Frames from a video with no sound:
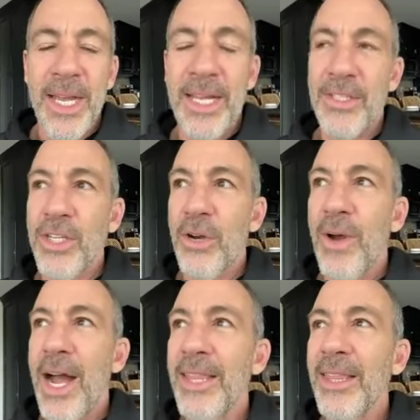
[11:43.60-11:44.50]
and
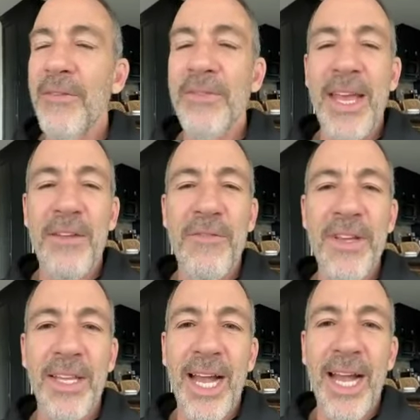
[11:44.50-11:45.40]
so i love that
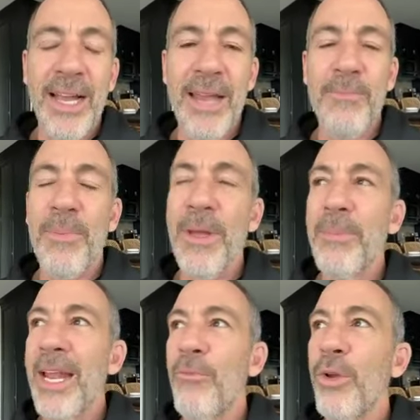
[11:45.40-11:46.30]
feeling i and
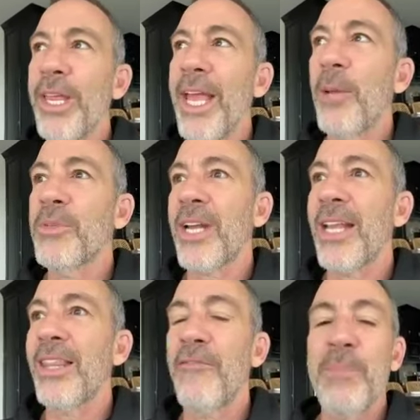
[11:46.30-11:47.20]
it, it really helps that
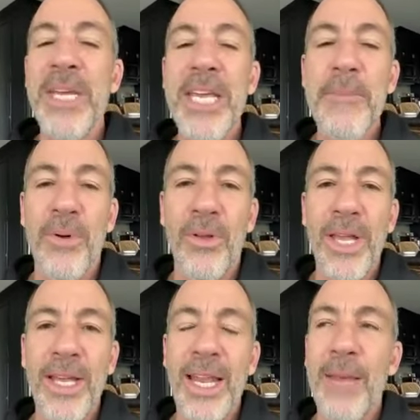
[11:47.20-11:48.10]
i love people
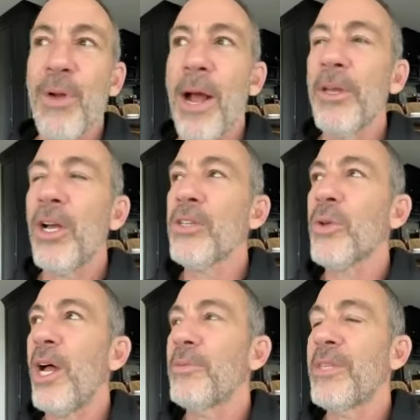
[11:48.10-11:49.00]
and it probably
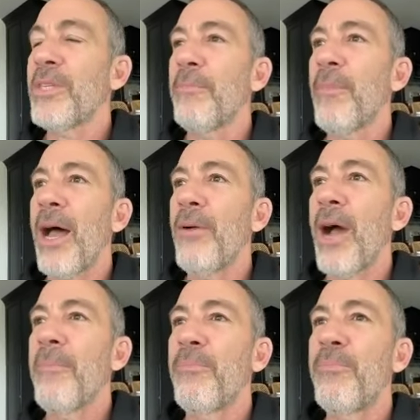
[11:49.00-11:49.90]
also helps that I,
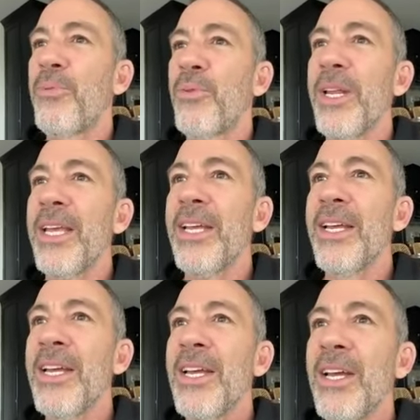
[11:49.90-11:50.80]
i'm
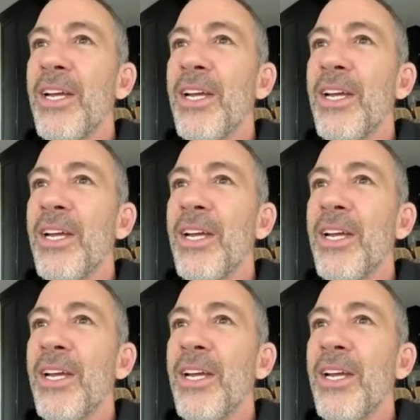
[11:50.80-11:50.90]
pretty